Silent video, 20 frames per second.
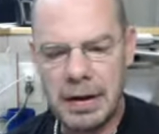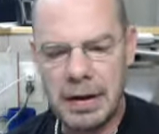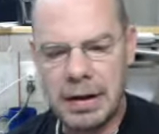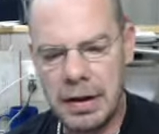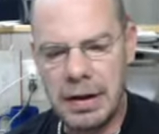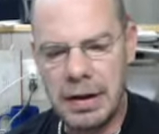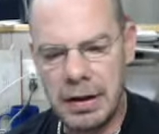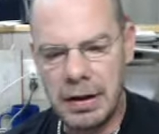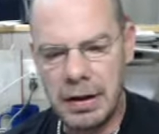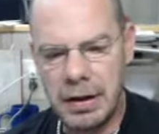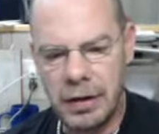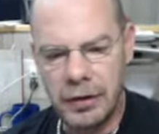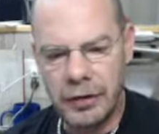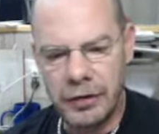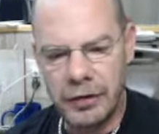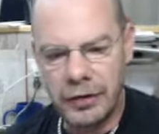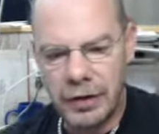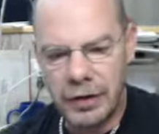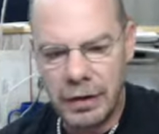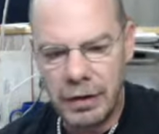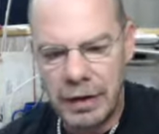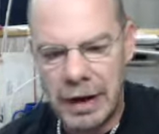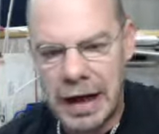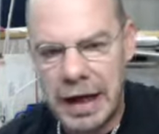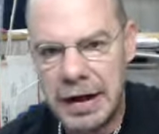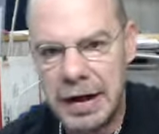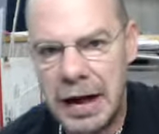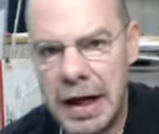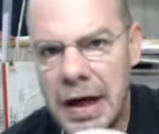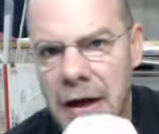is
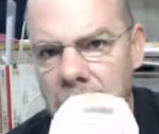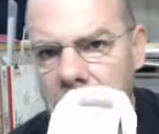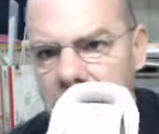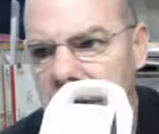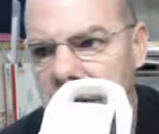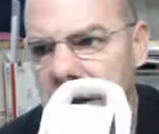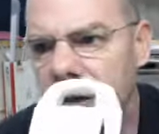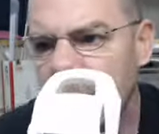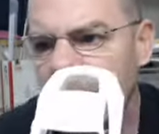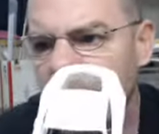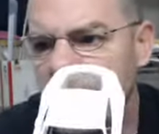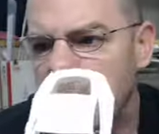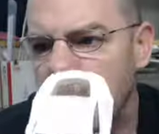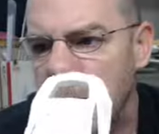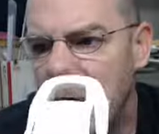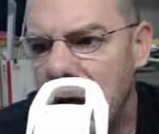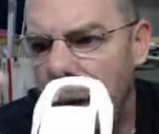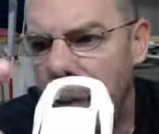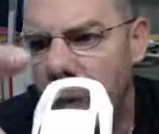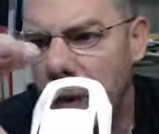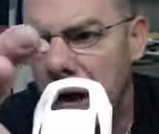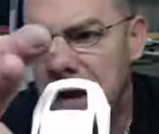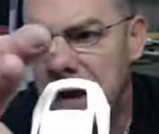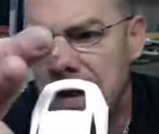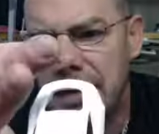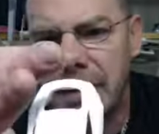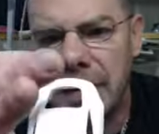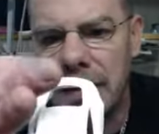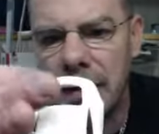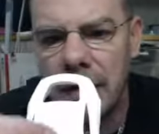that now gives me my
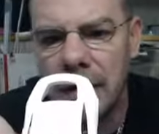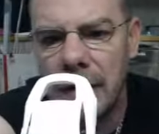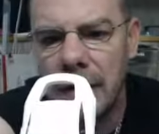white